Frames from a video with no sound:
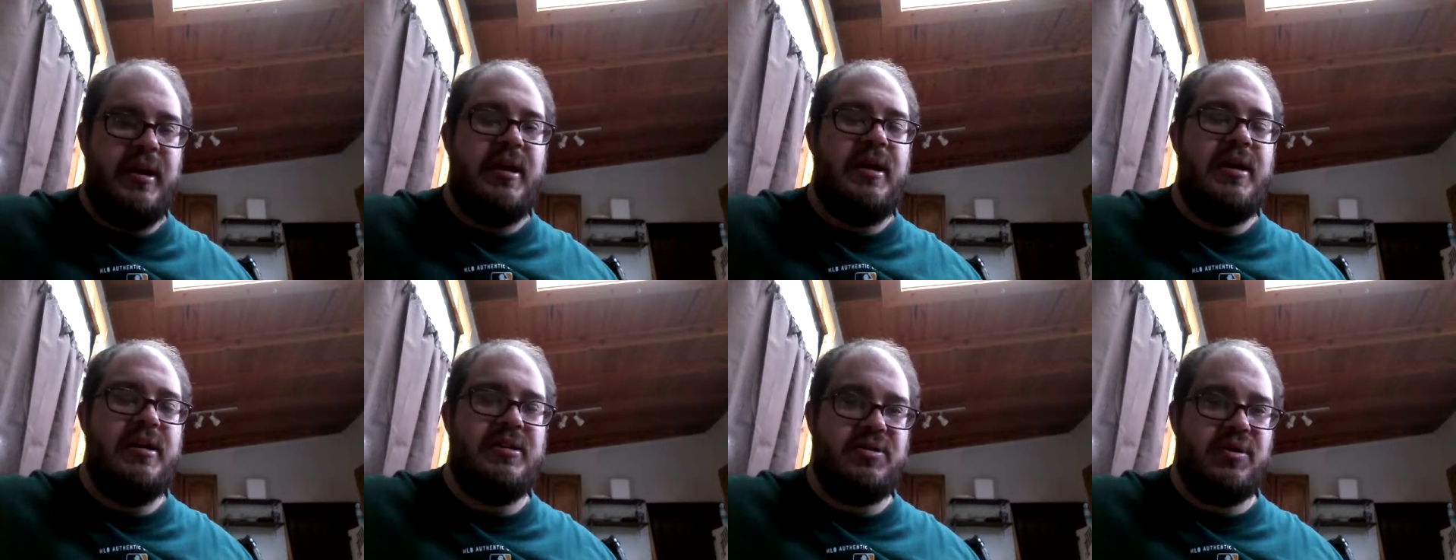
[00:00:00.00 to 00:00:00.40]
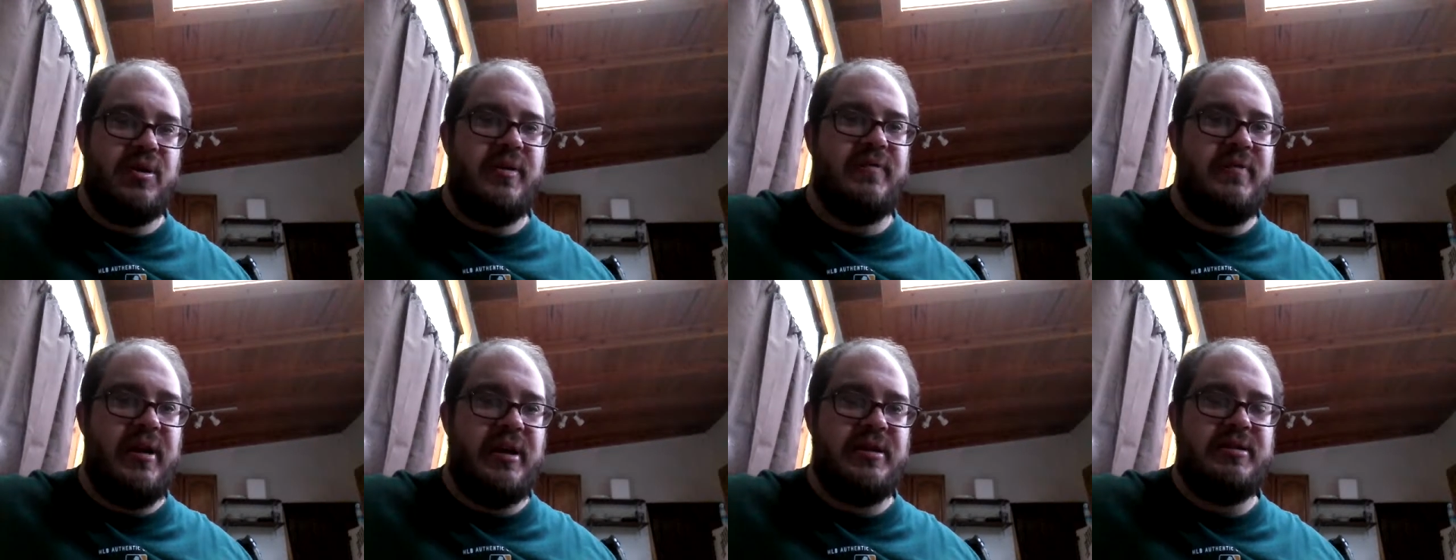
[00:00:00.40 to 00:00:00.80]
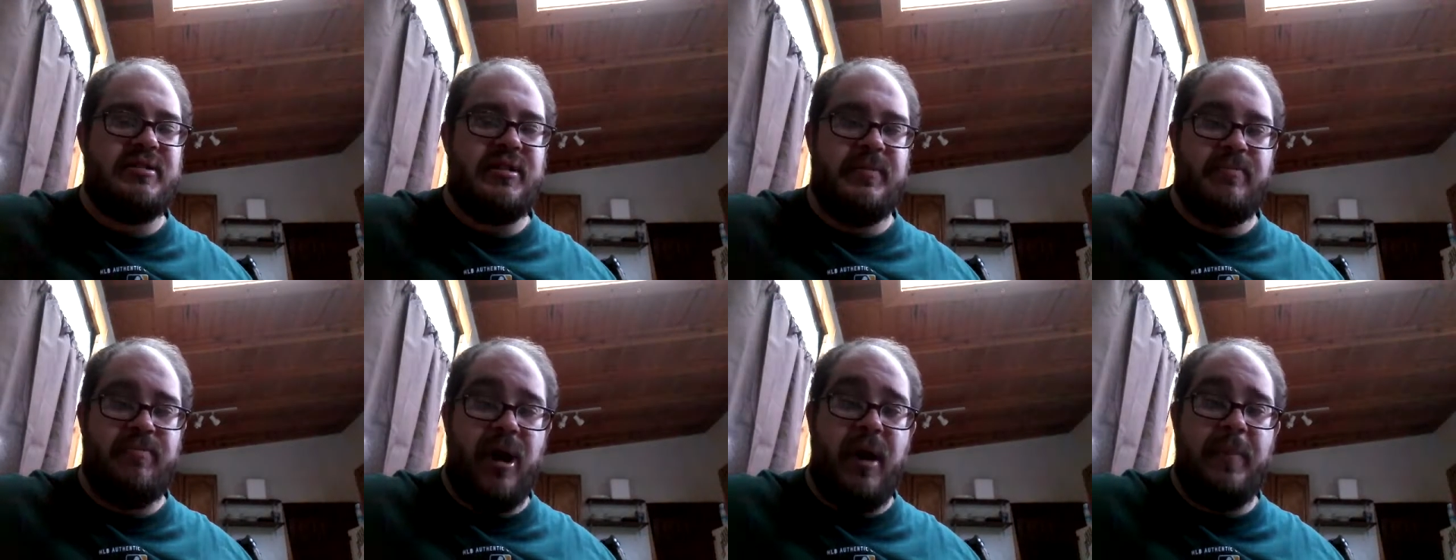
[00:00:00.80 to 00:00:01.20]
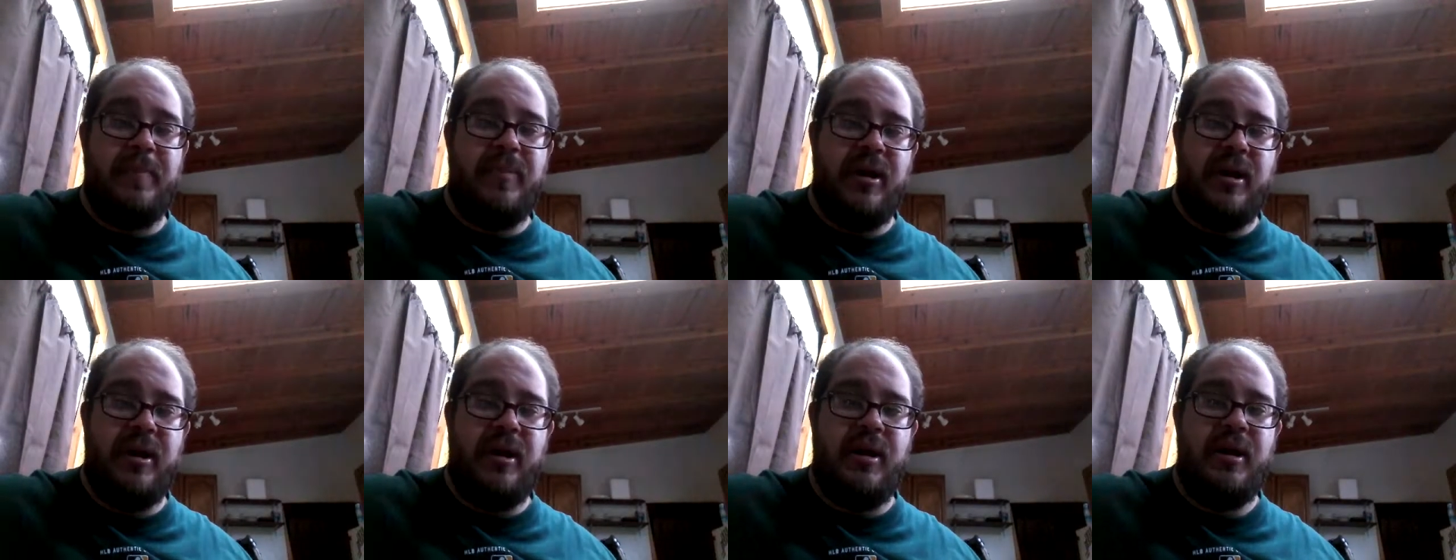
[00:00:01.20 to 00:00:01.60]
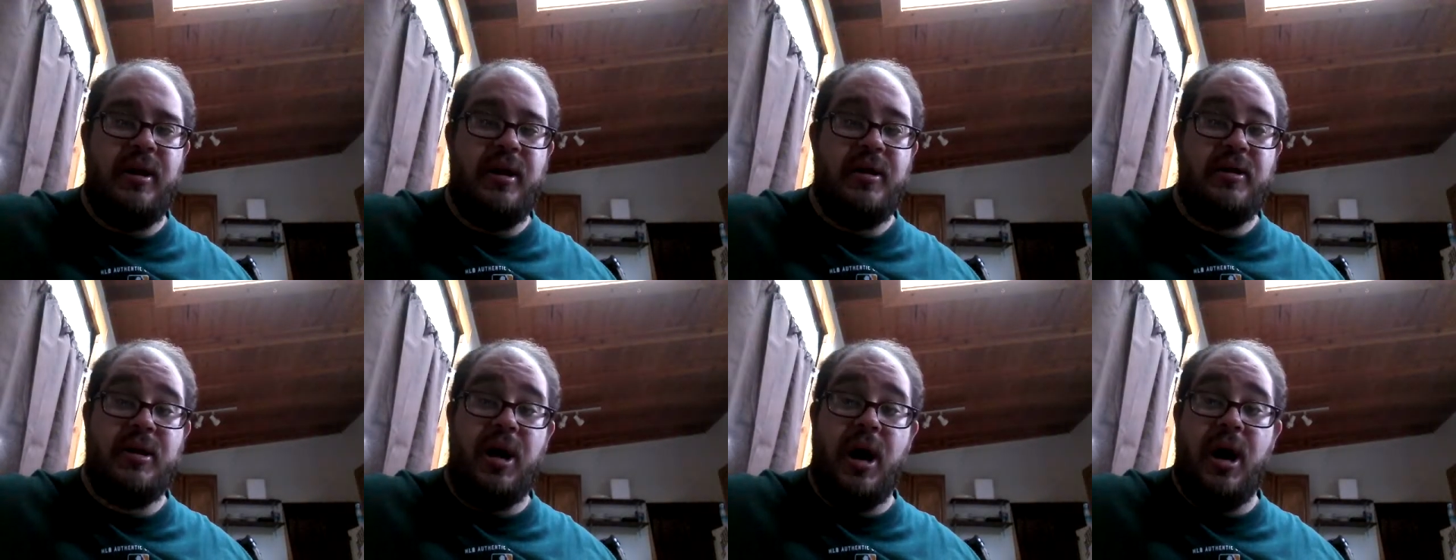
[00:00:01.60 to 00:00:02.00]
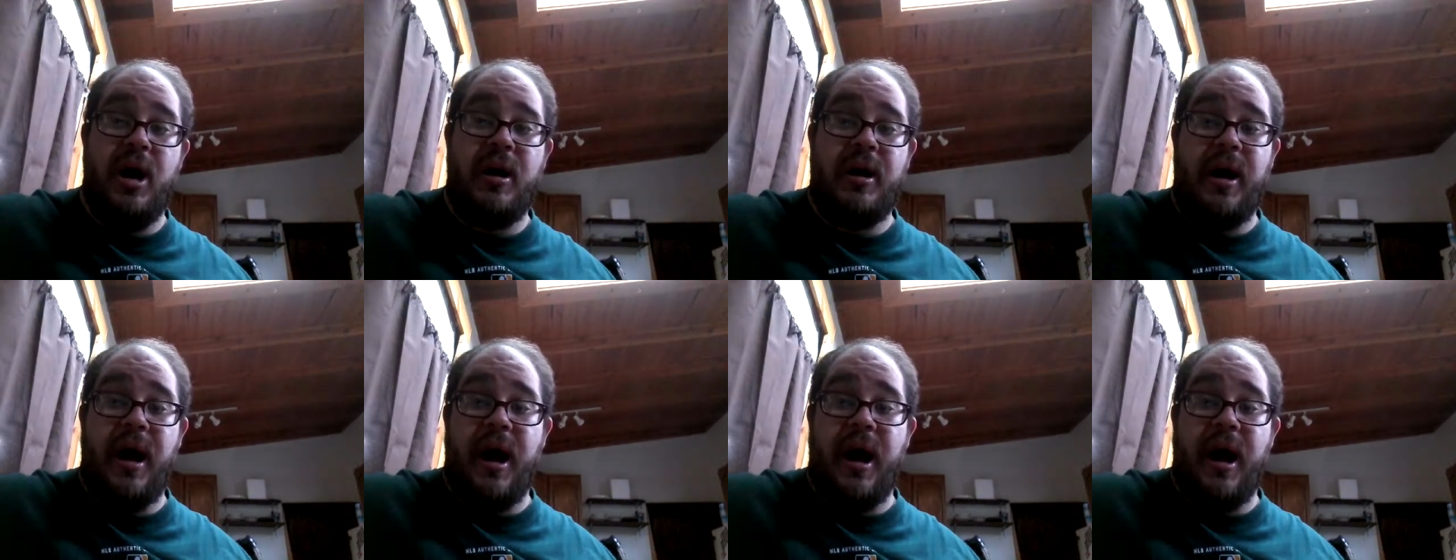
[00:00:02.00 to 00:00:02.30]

He sort of does the puppy dog